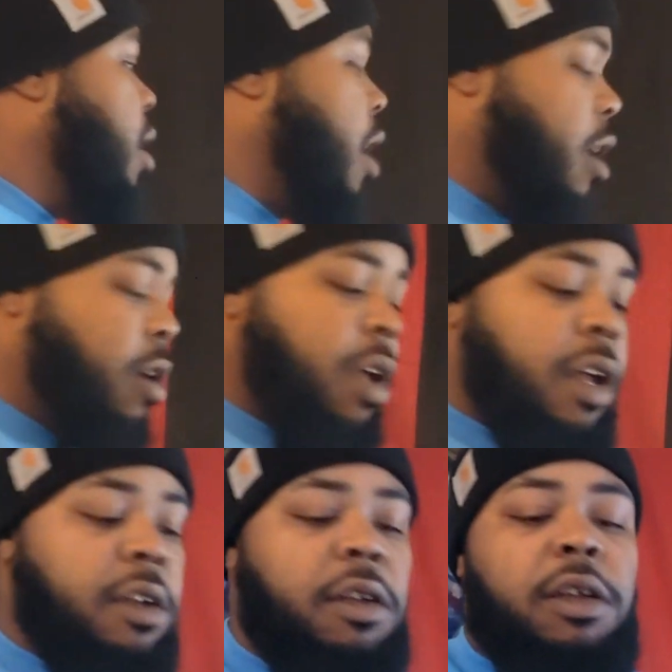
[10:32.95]
Thank you
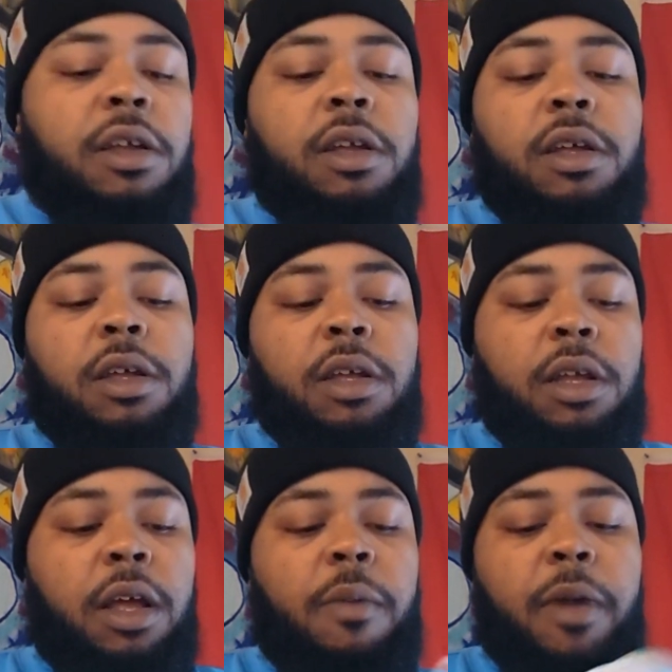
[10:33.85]
guys.
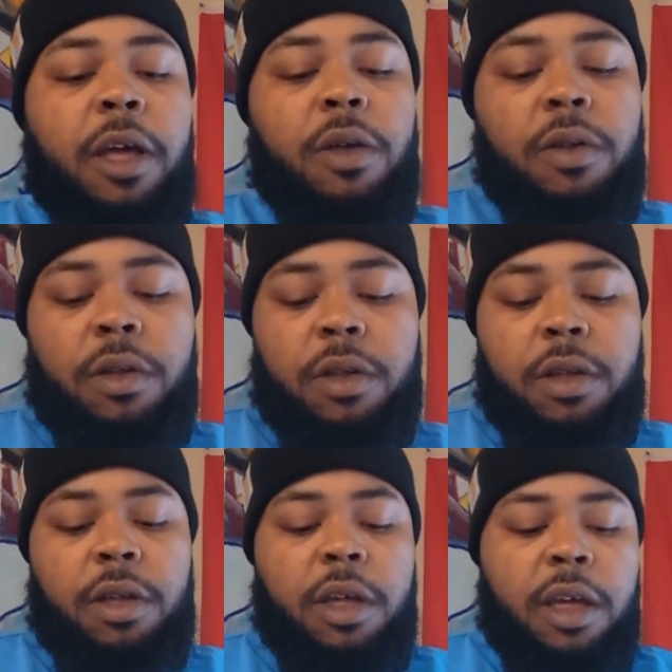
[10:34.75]
I'm out.
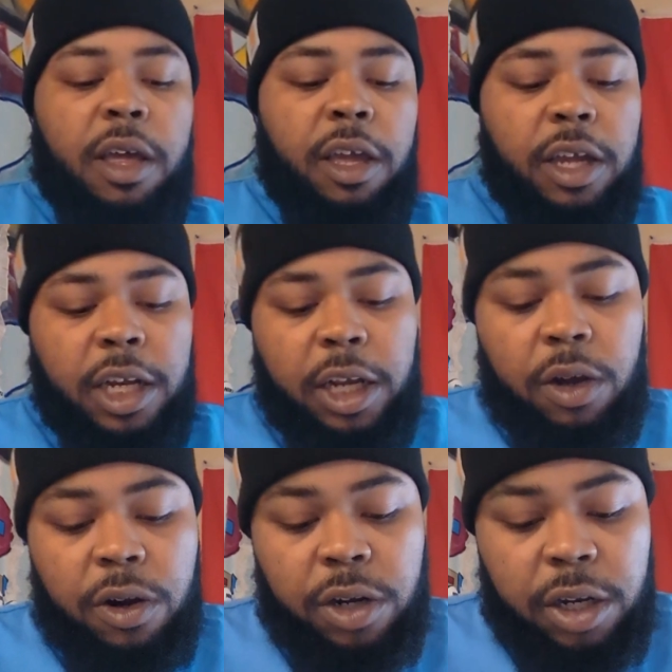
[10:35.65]
You can tell
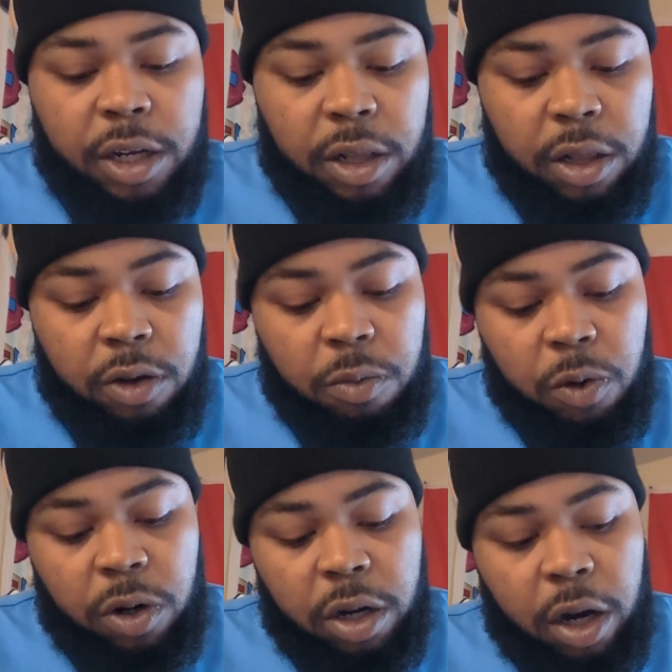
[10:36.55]
hers is a little
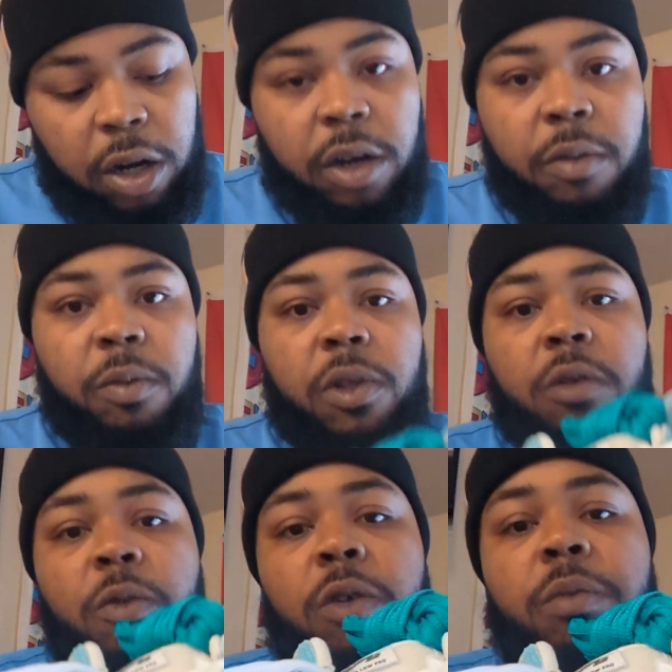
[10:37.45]
more darker, a little
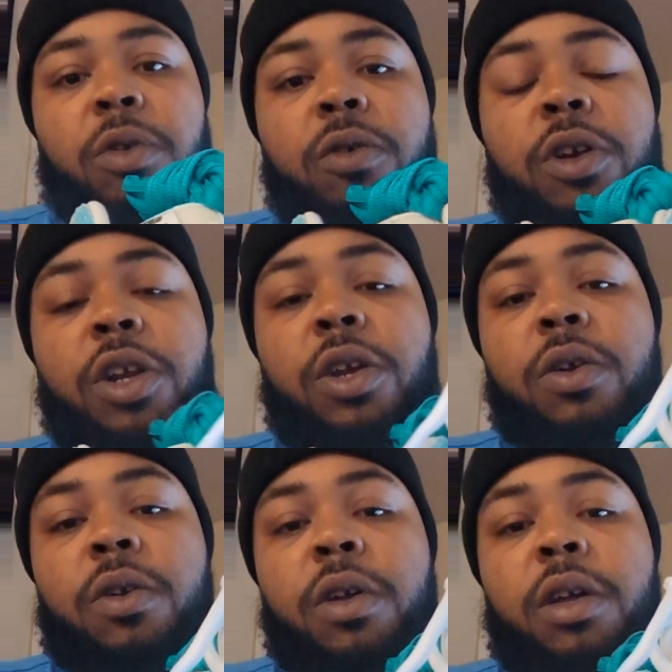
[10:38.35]
more bluer too.
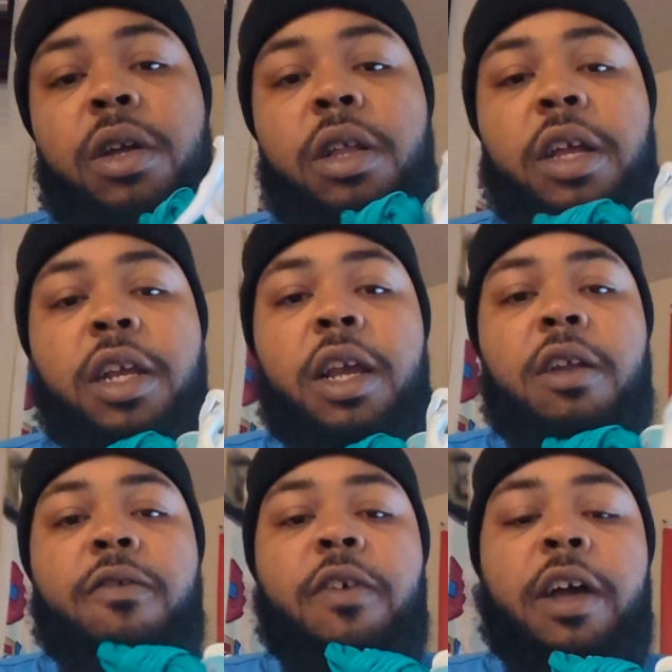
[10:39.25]
That's kind
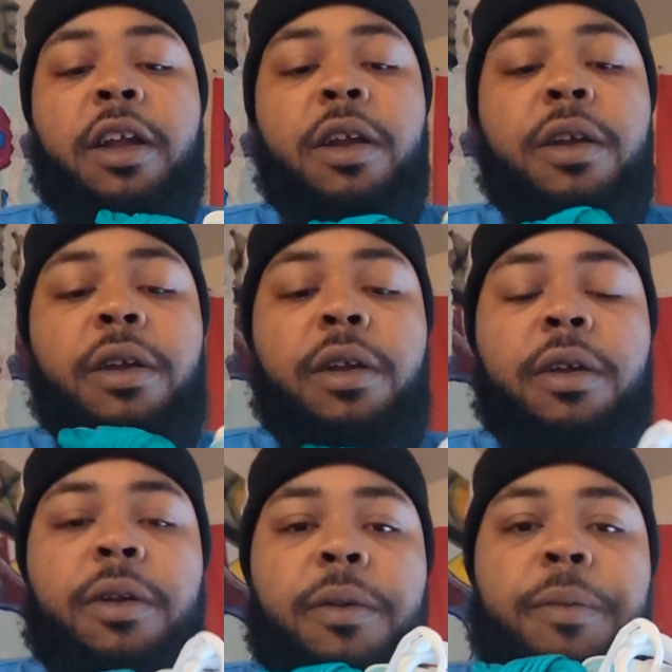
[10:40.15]
of fire.
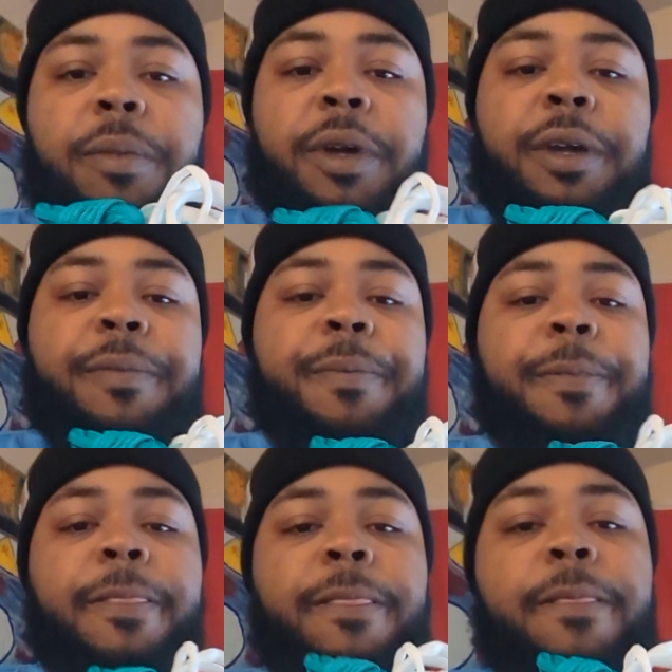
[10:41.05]
But
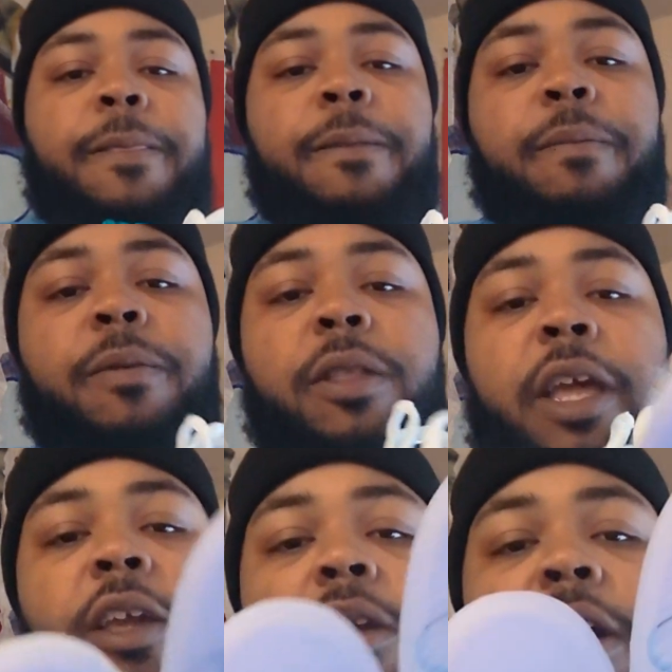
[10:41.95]

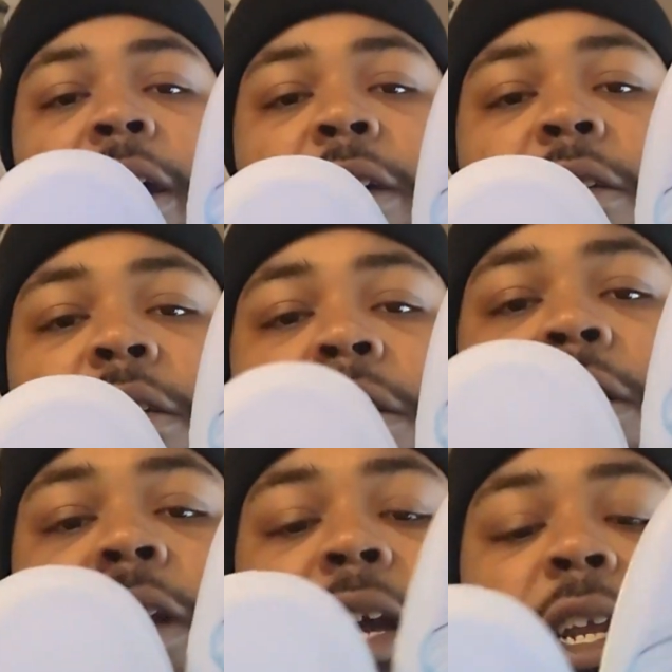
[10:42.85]
thank you guys.
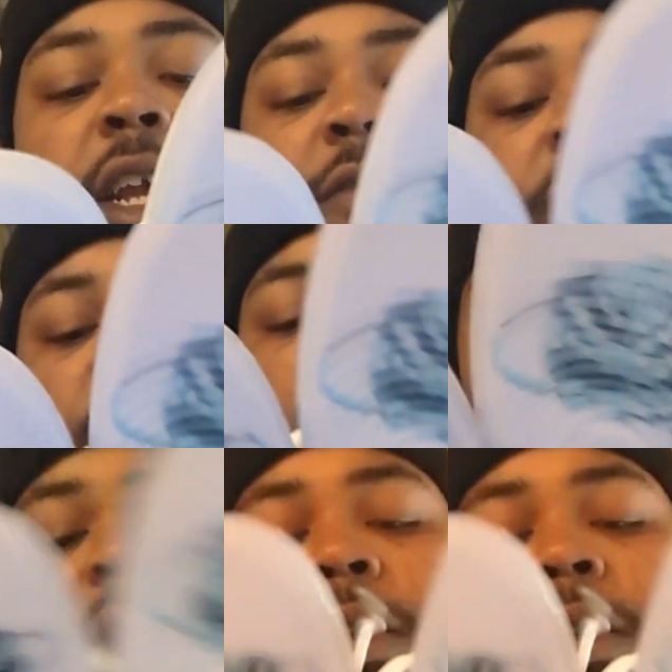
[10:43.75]
You guys have a great